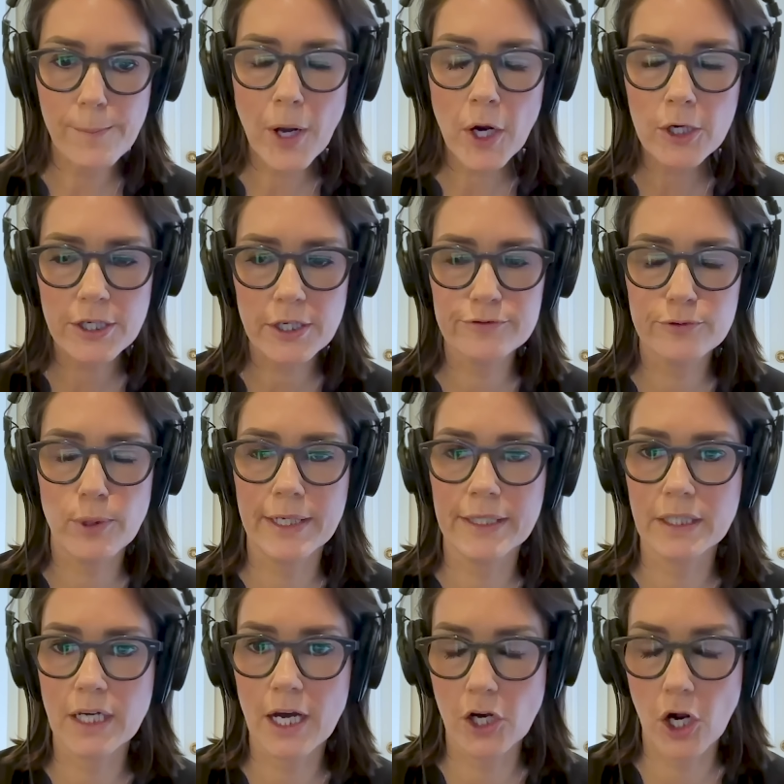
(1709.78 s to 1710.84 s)
part of
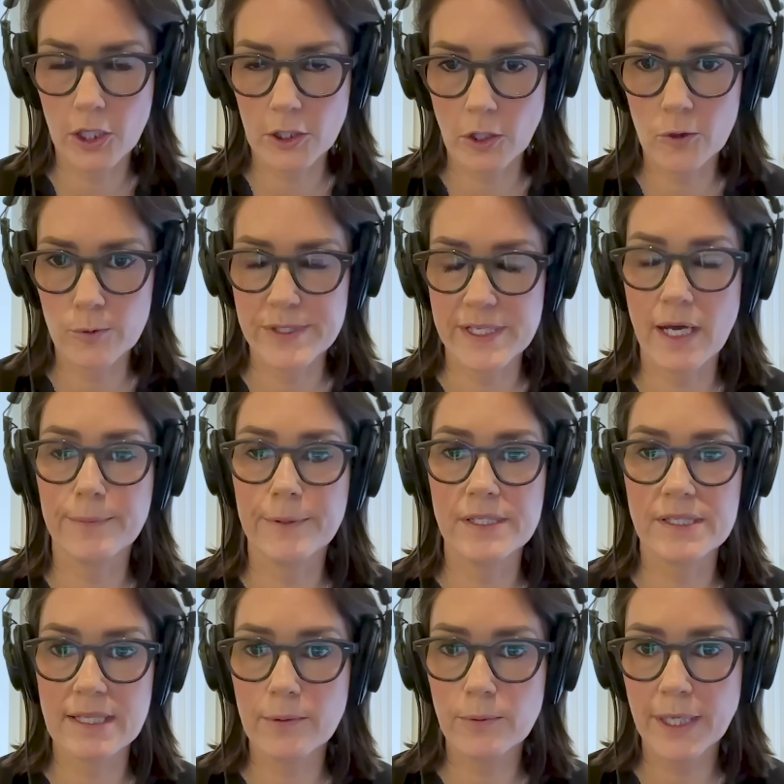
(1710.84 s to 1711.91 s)
what got our hopes up
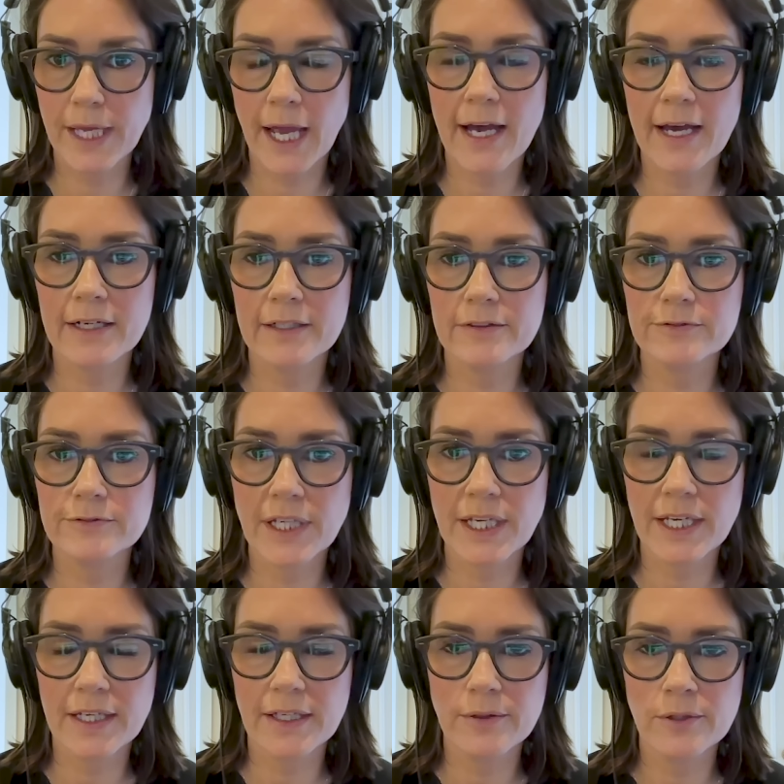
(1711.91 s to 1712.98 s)
is that we have
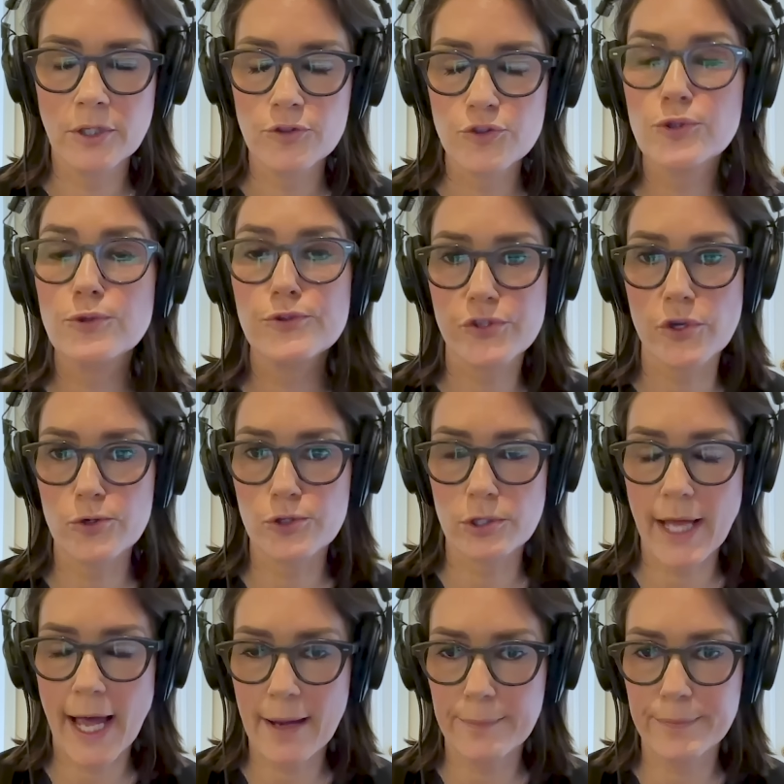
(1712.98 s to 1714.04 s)
a truth
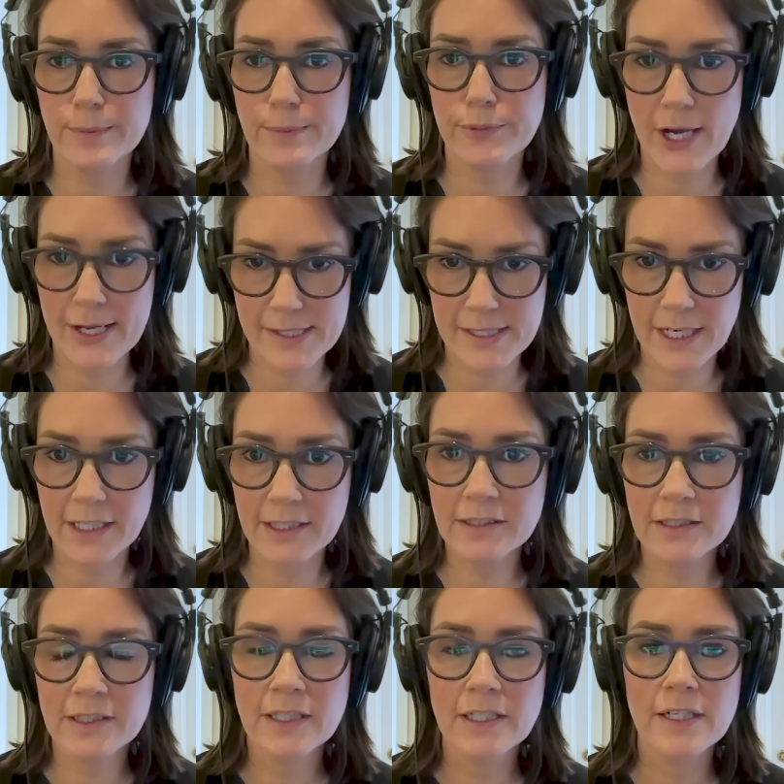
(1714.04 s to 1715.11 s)
social happy
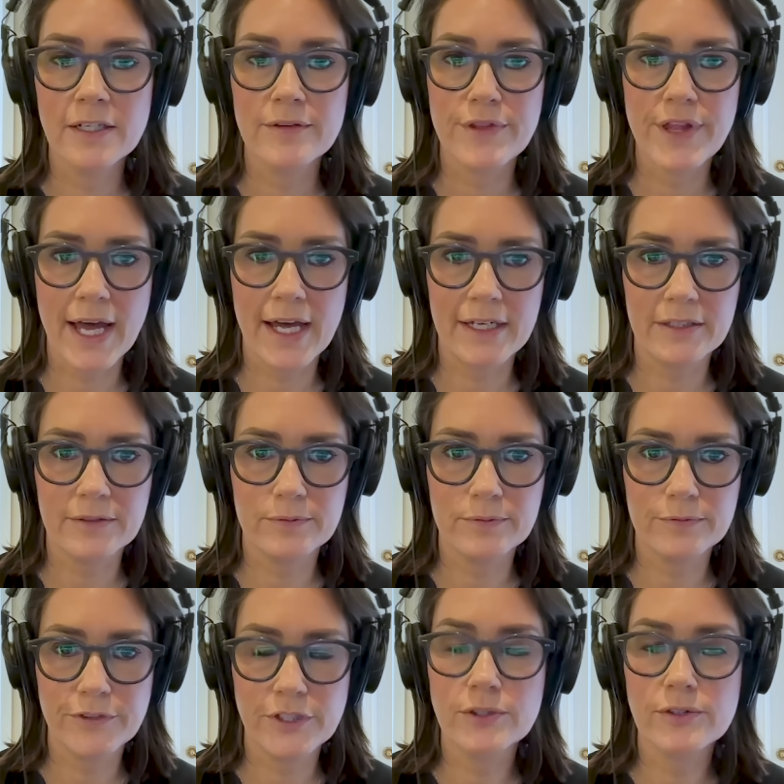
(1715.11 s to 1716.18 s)
president that
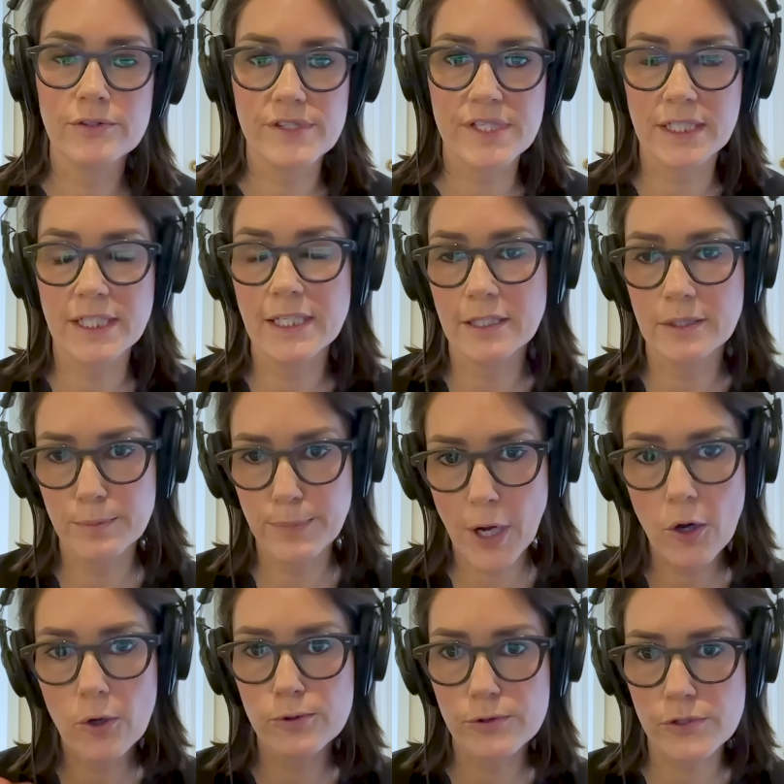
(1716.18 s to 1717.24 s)
feels that he can
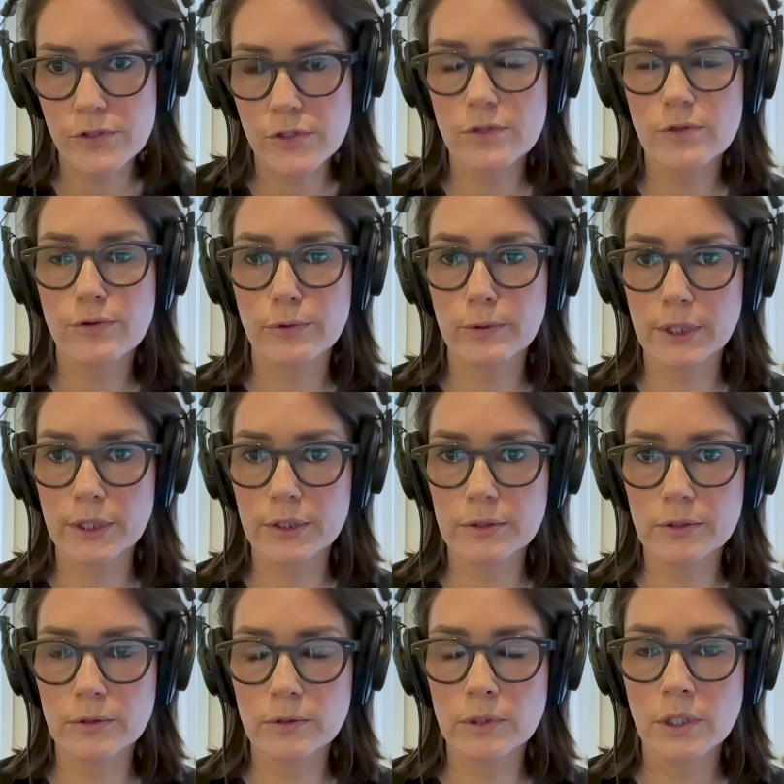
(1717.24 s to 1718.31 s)
post
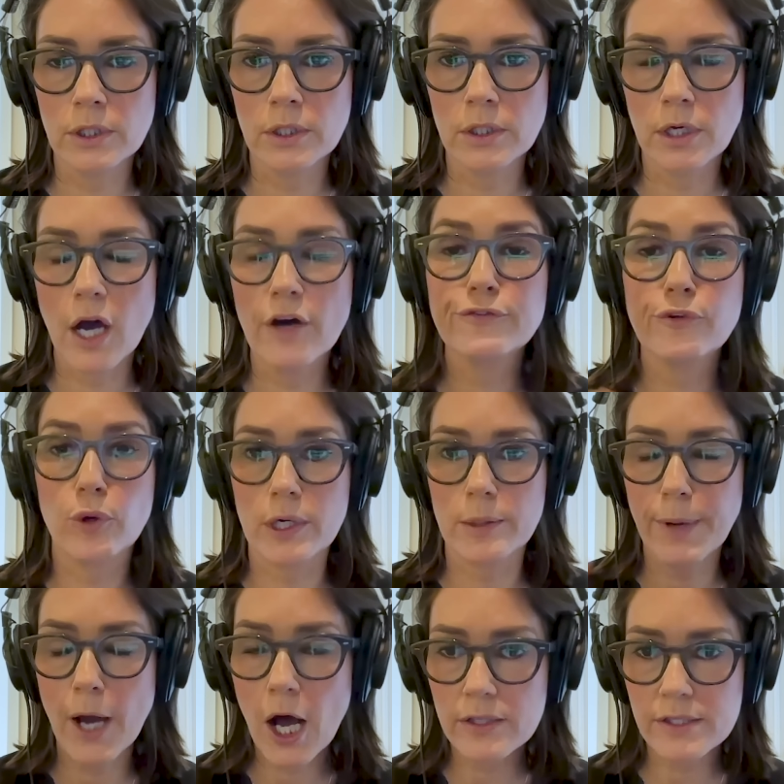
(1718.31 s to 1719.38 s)
through a
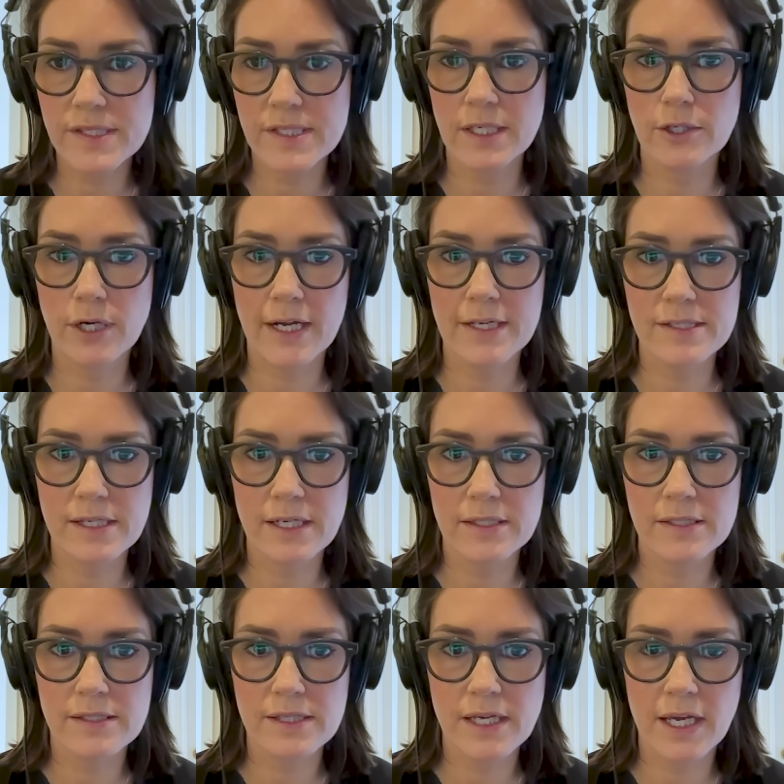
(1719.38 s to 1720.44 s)
foreign policy
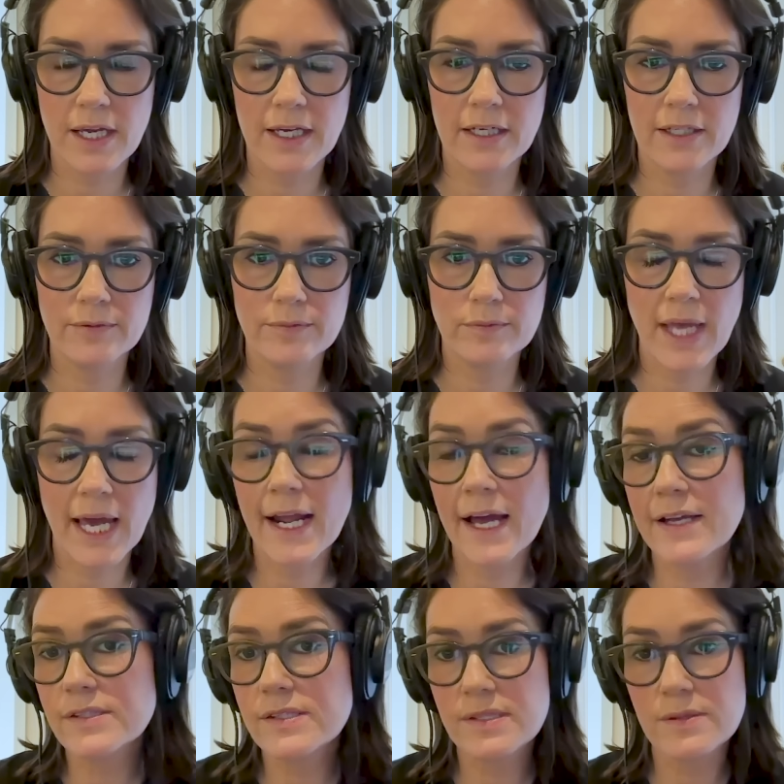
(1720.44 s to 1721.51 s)
crisis. And that
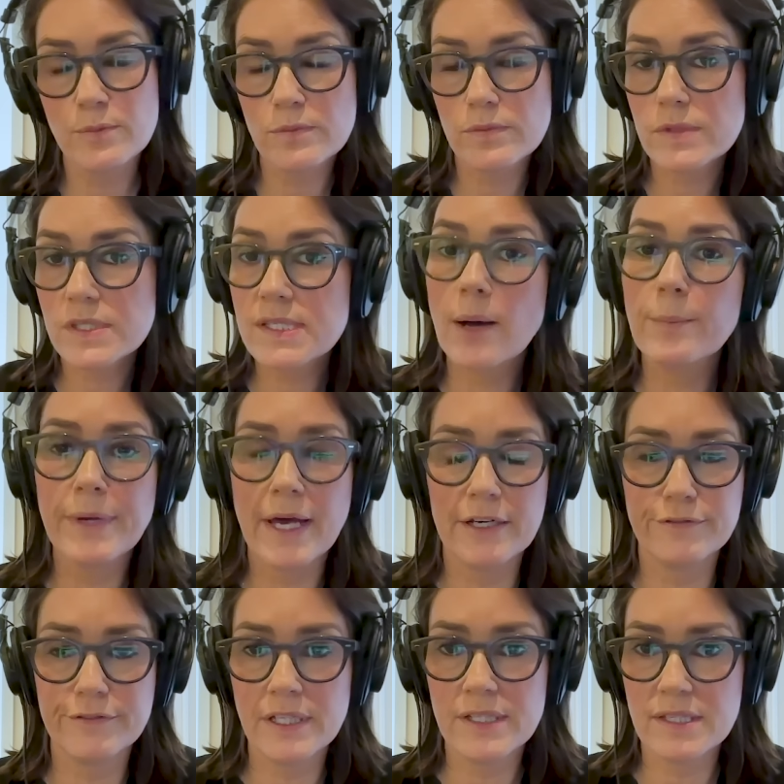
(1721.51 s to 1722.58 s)
has some
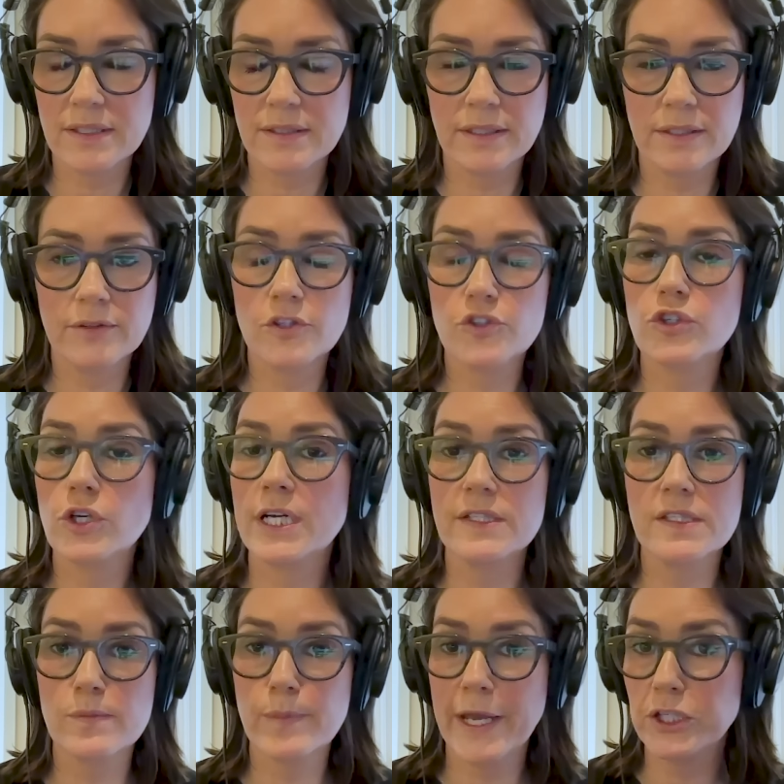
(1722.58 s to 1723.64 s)
benefits. I think the
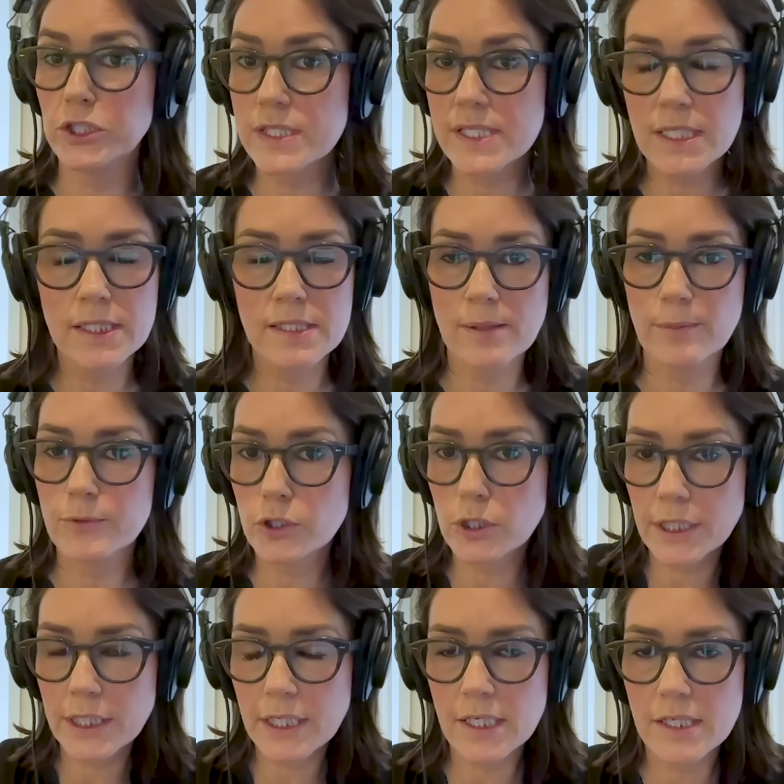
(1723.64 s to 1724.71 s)
transparency to some
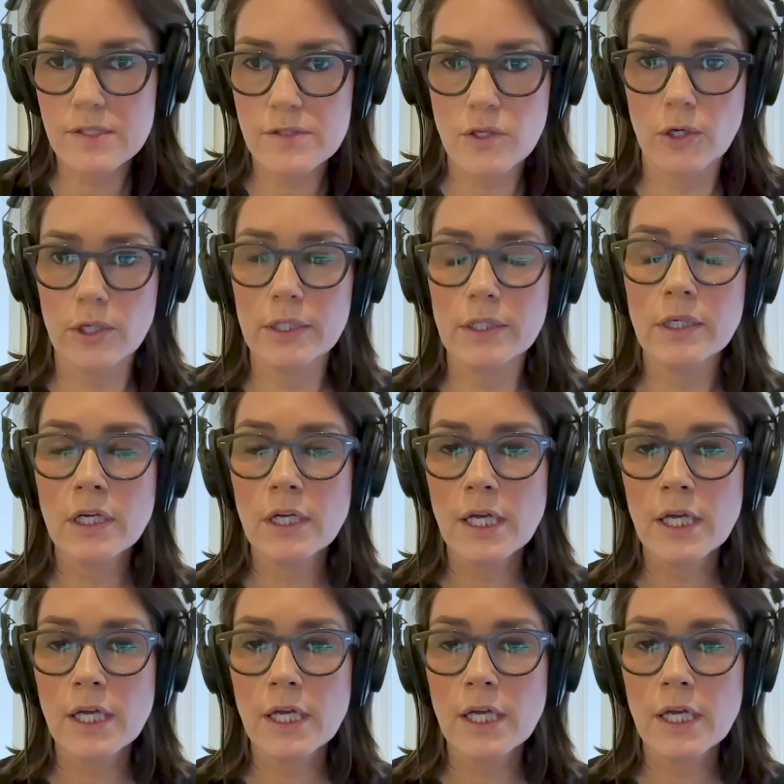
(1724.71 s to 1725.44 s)
degree is good.